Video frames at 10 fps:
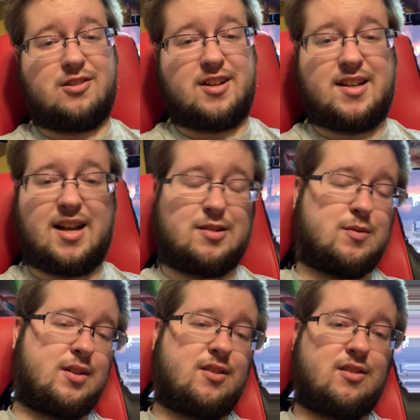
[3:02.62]
the
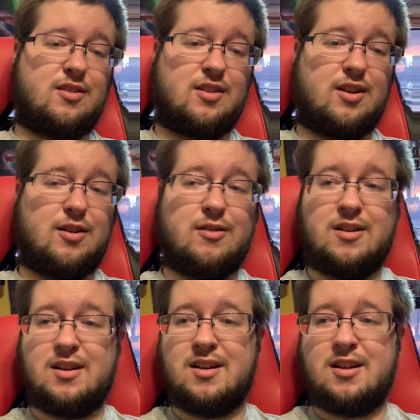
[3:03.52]
attachments. So,
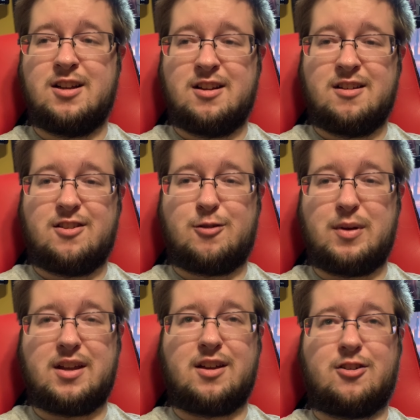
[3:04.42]

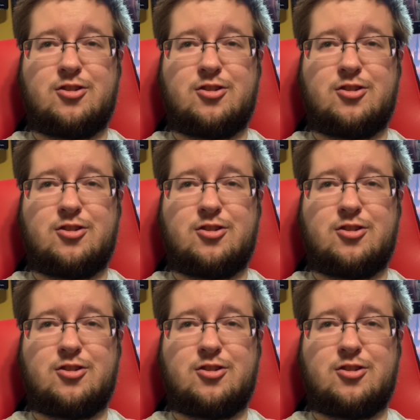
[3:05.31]
speaking